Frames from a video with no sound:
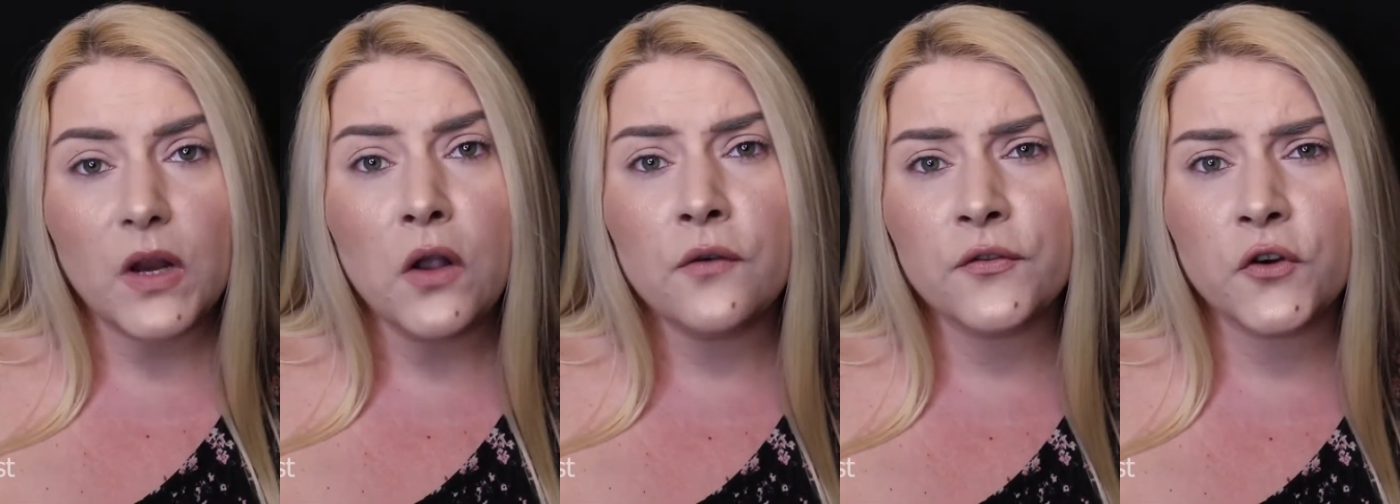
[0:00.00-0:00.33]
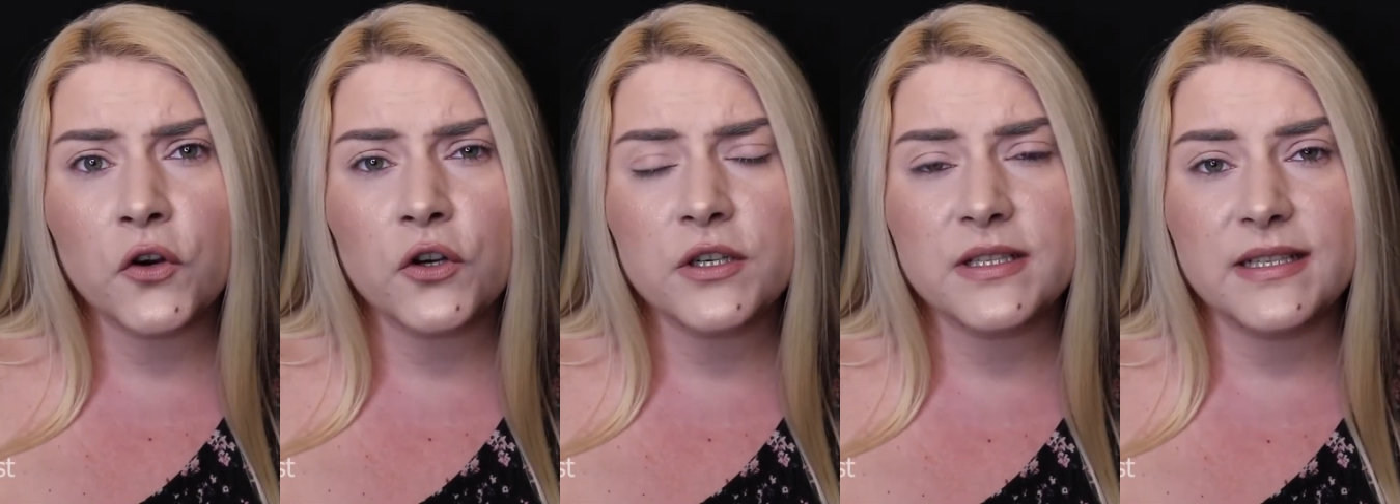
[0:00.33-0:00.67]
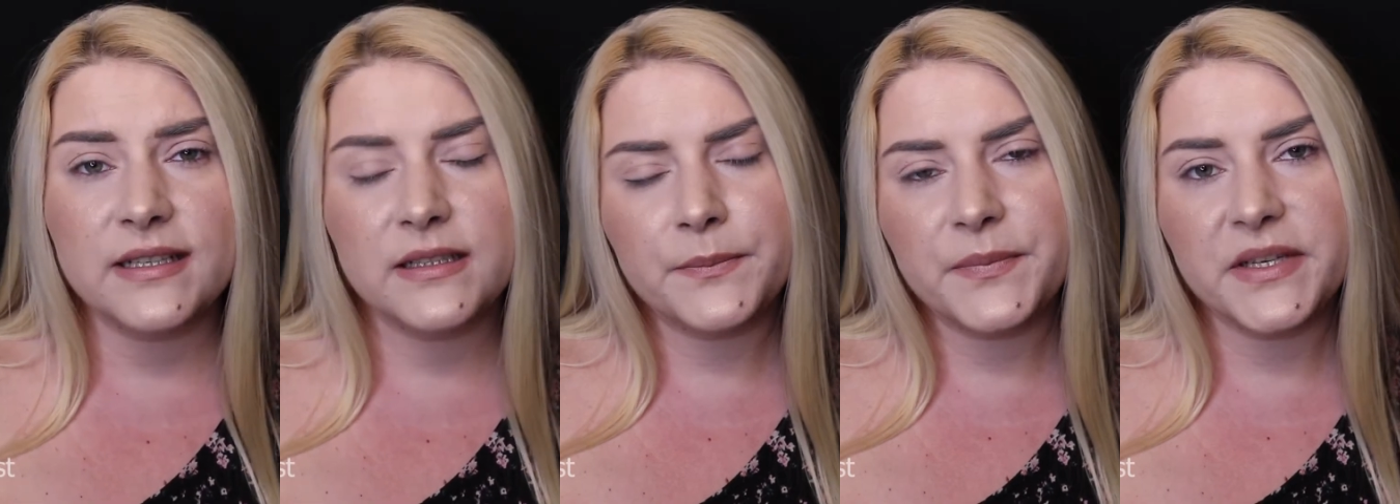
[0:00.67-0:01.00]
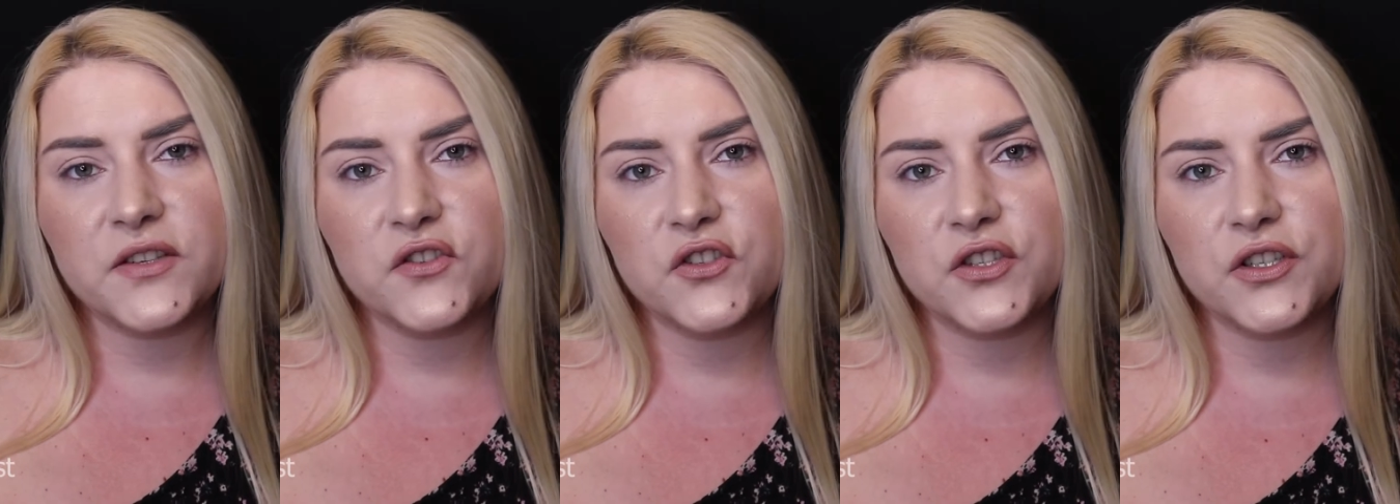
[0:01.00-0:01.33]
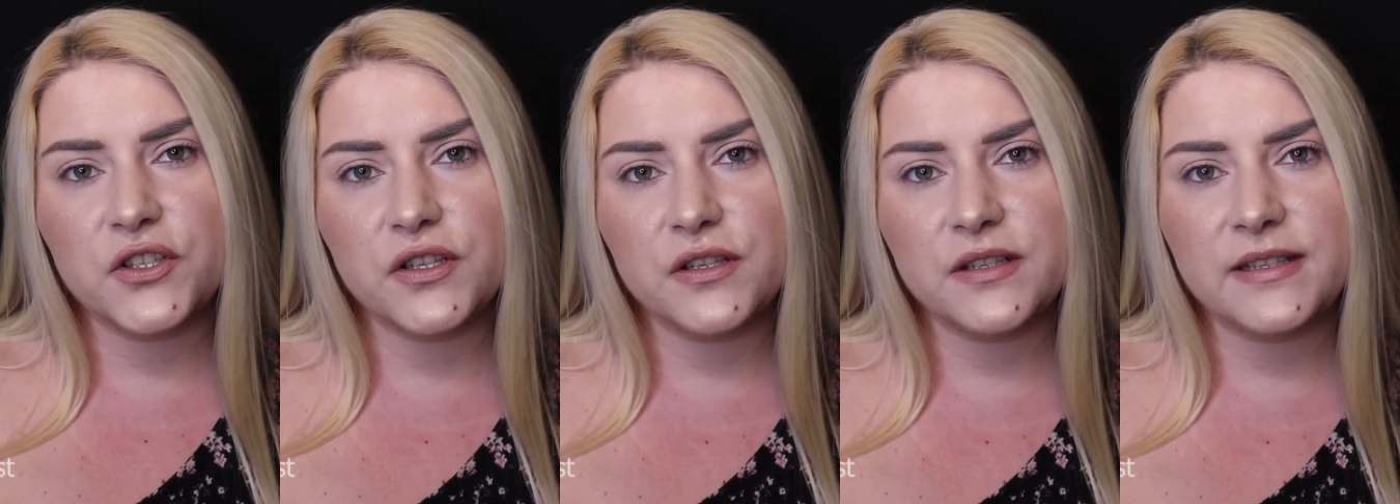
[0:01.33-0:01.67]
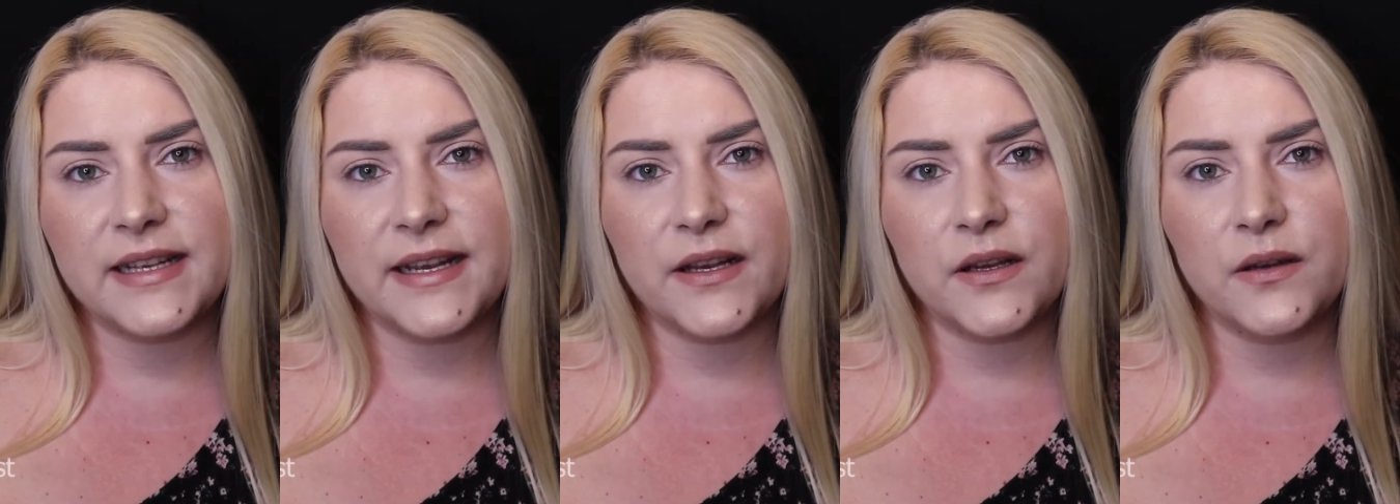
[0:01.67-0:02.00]
Of course, in the pictures
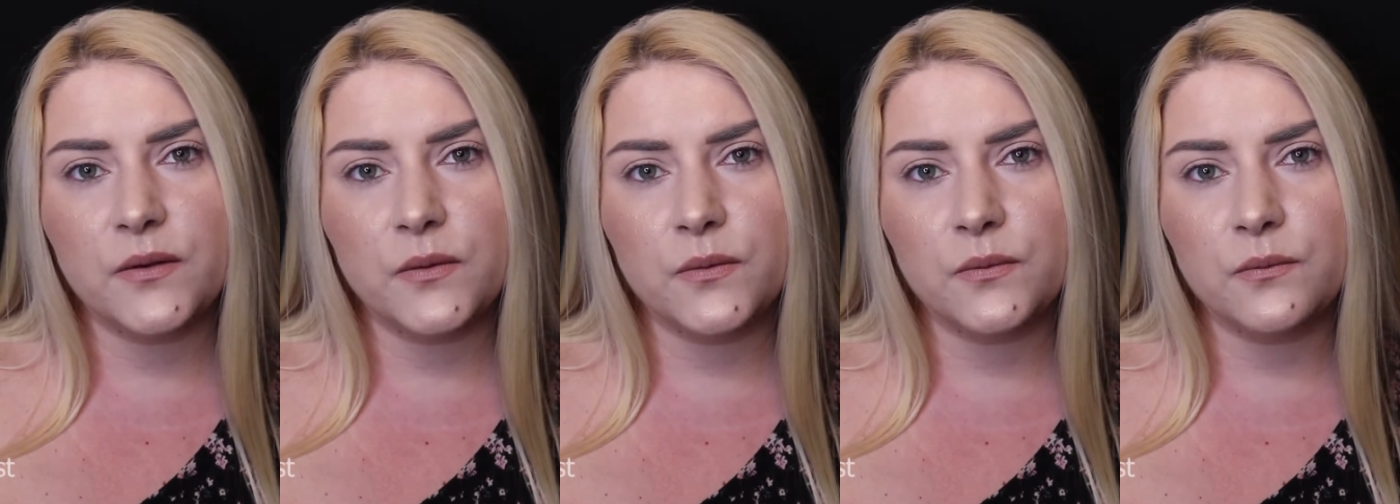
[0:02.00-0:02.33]
they